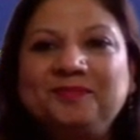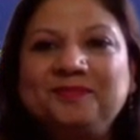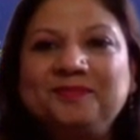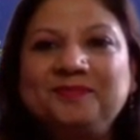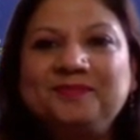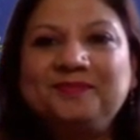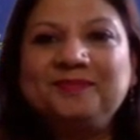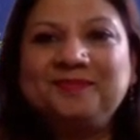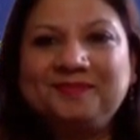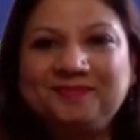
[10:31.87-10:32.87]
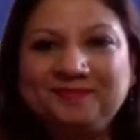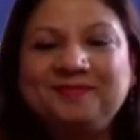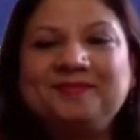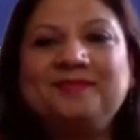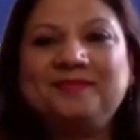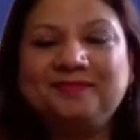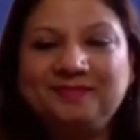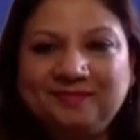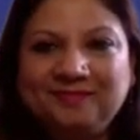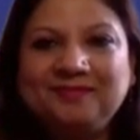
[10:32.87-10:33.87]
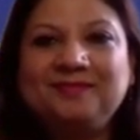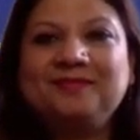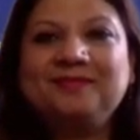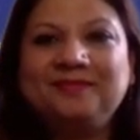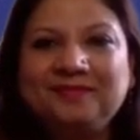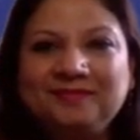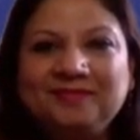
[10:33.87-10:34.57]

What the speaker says: (silent)